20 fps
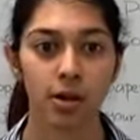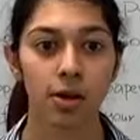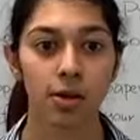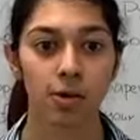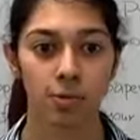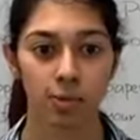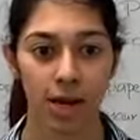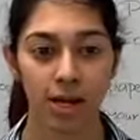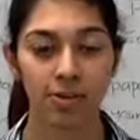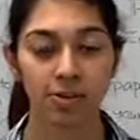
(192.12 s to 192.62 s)

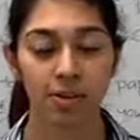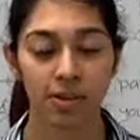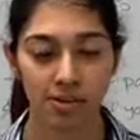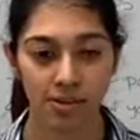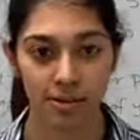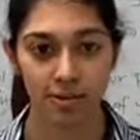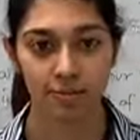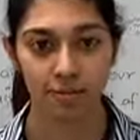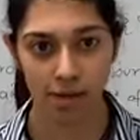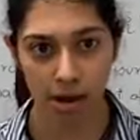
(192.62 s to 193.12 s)
Right? So it's
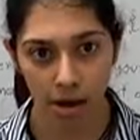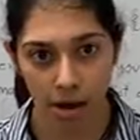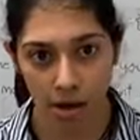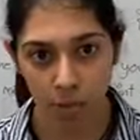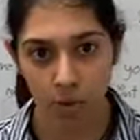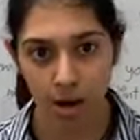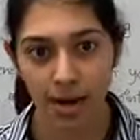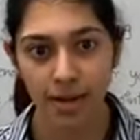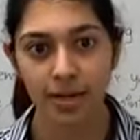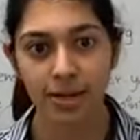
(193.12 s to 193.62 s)
a very,
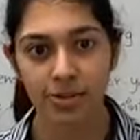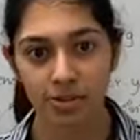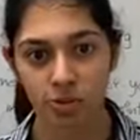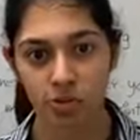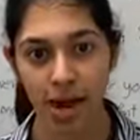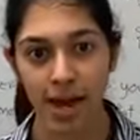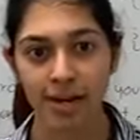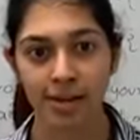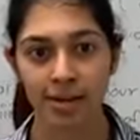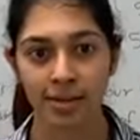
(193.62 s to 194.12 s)
very
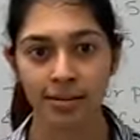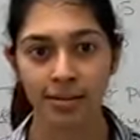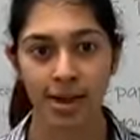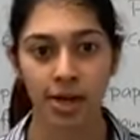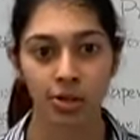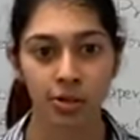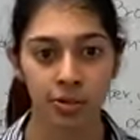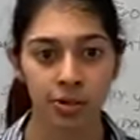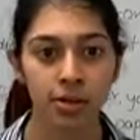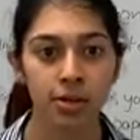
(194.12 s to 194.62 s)
distracting
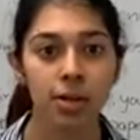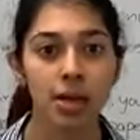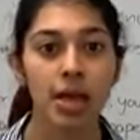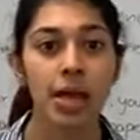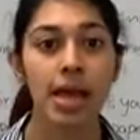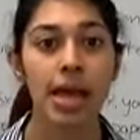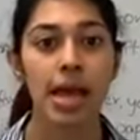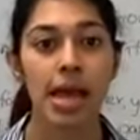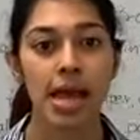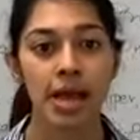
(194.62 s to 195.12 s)
section.
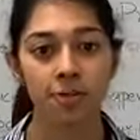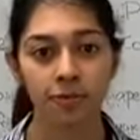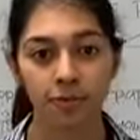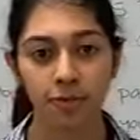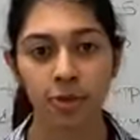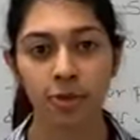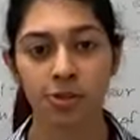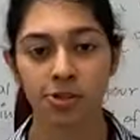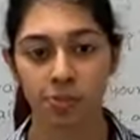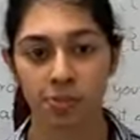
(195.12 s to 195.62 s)
If
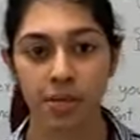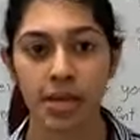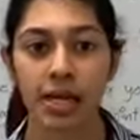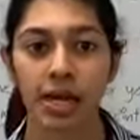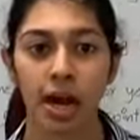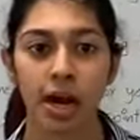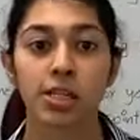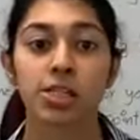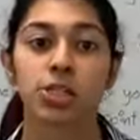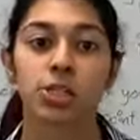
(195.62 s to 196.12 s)
you speak
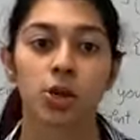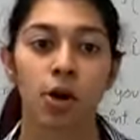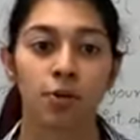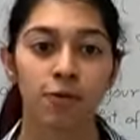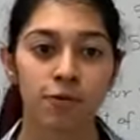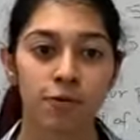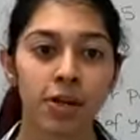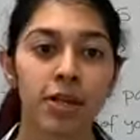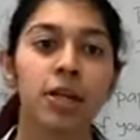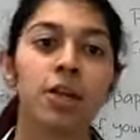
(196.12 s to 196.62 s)

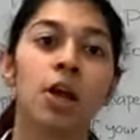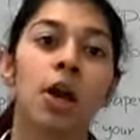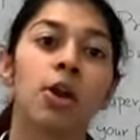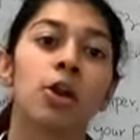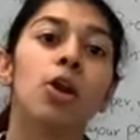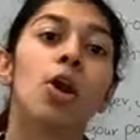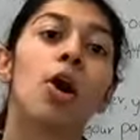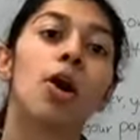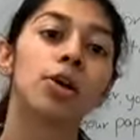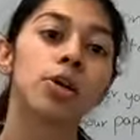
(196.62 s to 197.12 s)
softly, you're
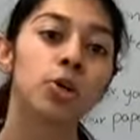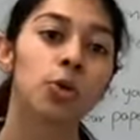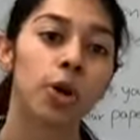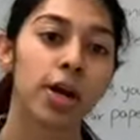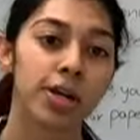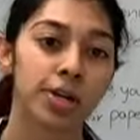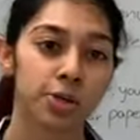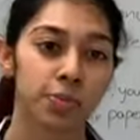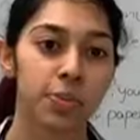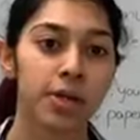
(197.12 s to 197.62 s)
not
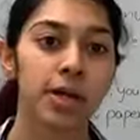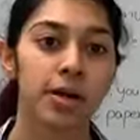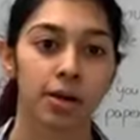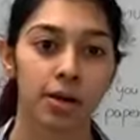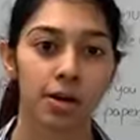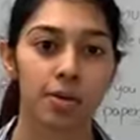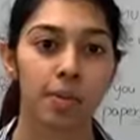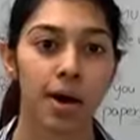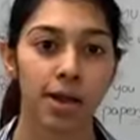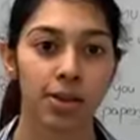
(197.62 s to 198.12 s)
going to be
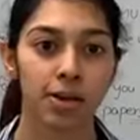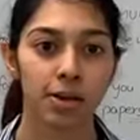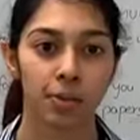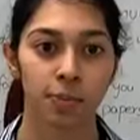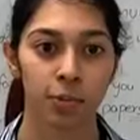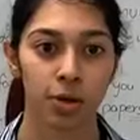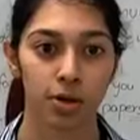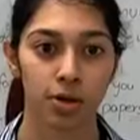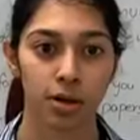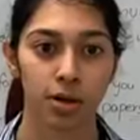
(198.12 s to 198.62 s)
heard by the
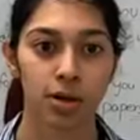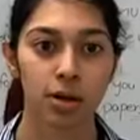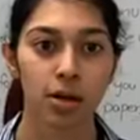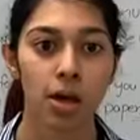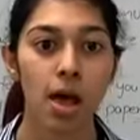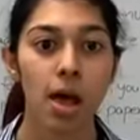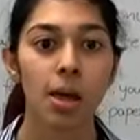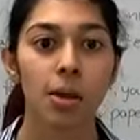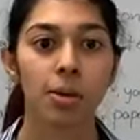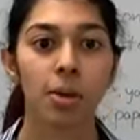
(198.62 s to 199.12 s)
computer.
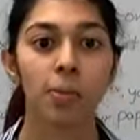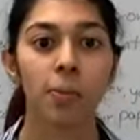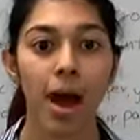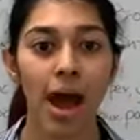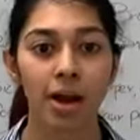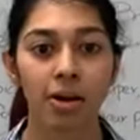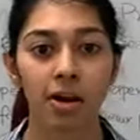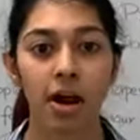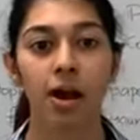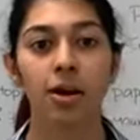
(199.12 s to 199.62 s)
The
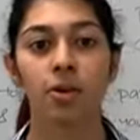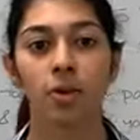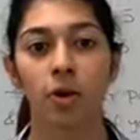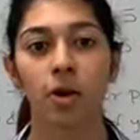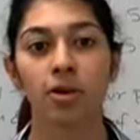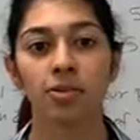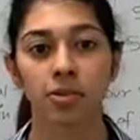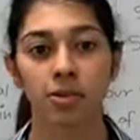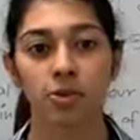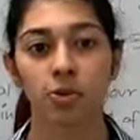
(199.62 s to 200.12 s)
background
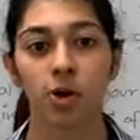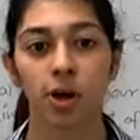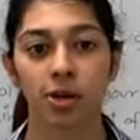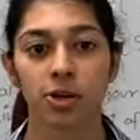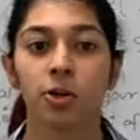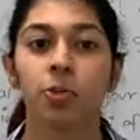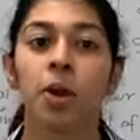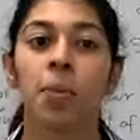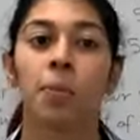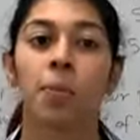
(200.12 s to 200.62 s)
noise is going to
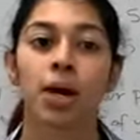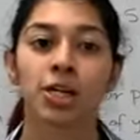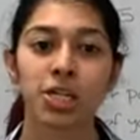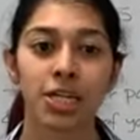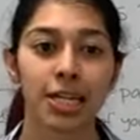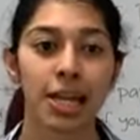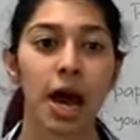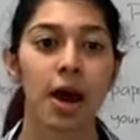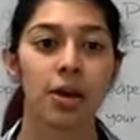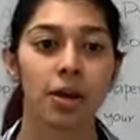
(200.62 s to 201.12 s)
be much
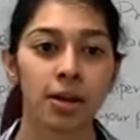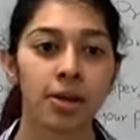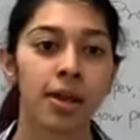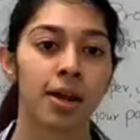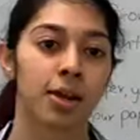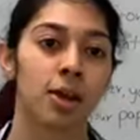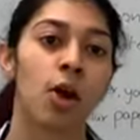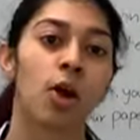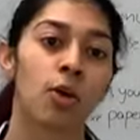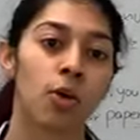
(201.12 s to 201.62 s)
louder than
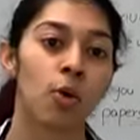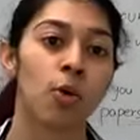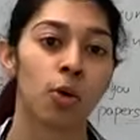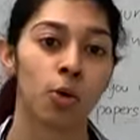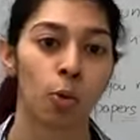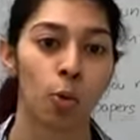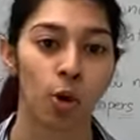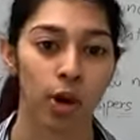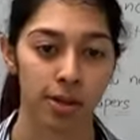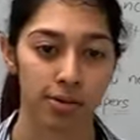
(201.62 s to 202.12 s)
your own
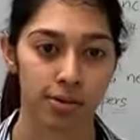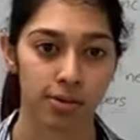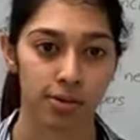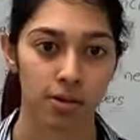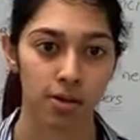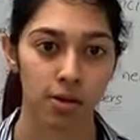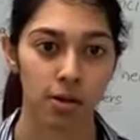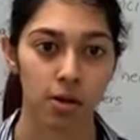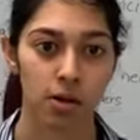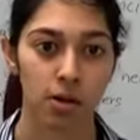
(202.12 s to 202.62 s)
voice,
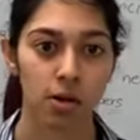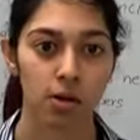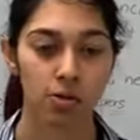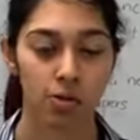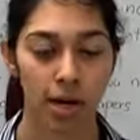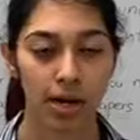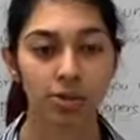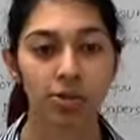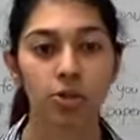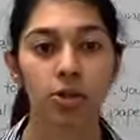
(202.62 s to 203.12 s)

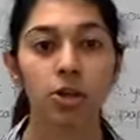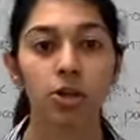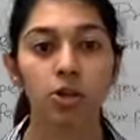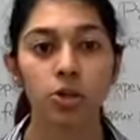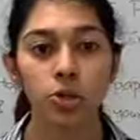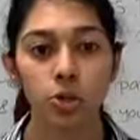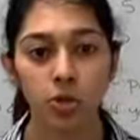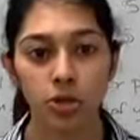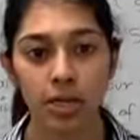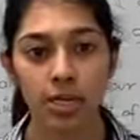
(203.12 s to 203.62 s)
right? So you
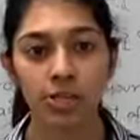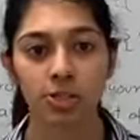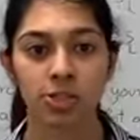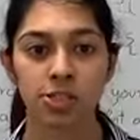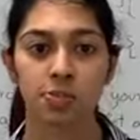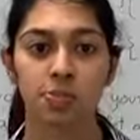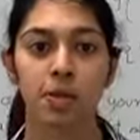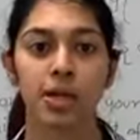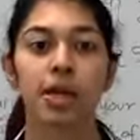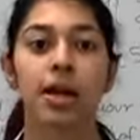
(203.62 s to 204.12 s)
do need to
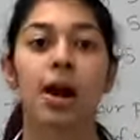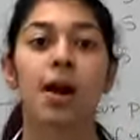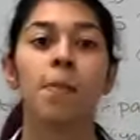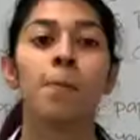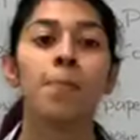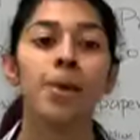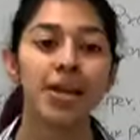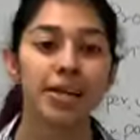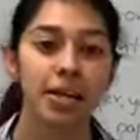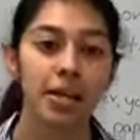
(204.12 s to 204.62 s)
speak a
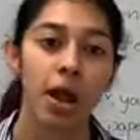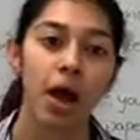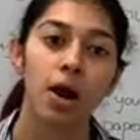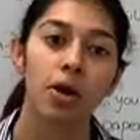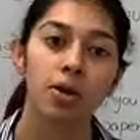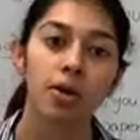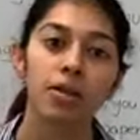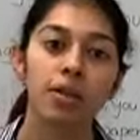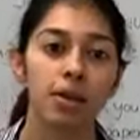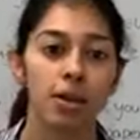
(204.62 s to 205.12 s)
bit
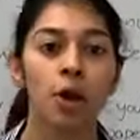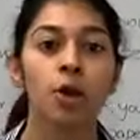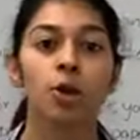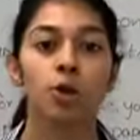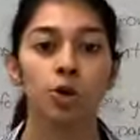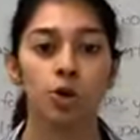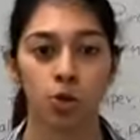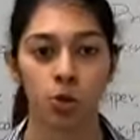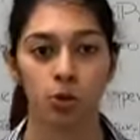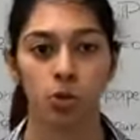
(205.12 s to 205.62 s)
louder than your
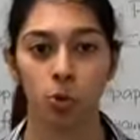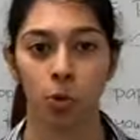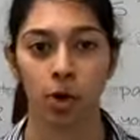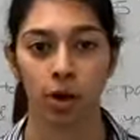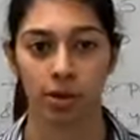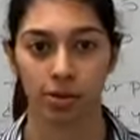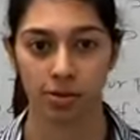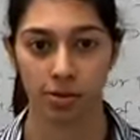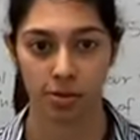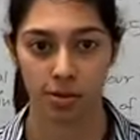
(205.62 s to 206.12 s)
usual
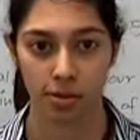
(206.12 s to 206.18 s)
voice.